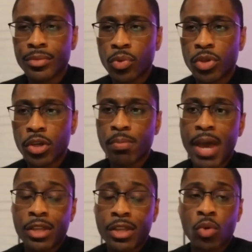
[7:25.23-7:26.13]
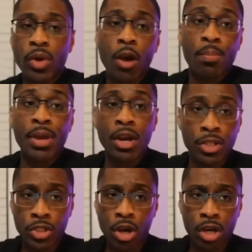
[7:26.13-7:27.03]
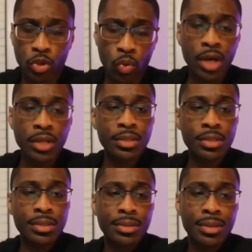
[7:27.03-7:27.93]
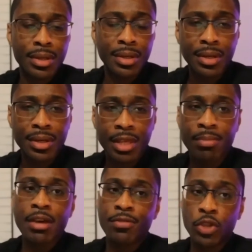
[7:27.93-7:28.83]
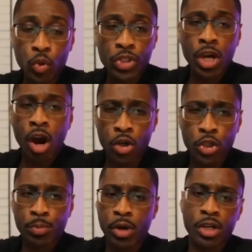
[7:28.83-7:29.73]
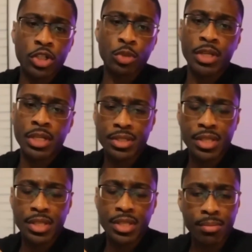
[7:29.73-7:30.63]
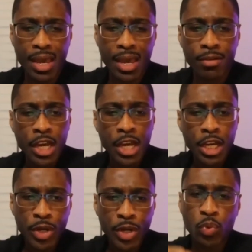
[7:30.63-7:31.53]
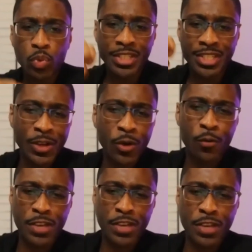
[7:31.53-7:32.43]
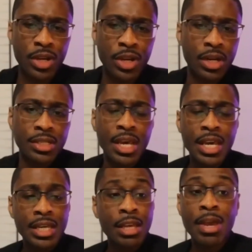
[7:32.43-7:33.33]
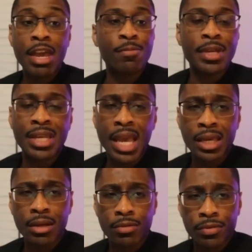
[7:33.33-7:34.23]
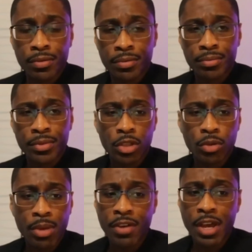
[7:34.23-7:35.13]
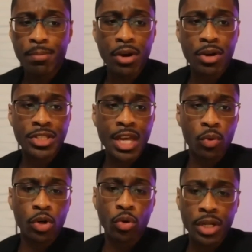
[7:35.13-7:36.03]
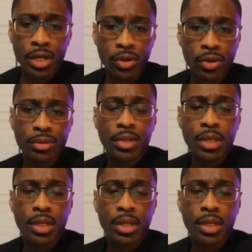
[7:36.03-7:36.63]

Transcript: We look back at the way our parents talk to us. They may have used harsh punishments. They may have tried to instill fear in us. They may have been negative. You may have had parents that were critical.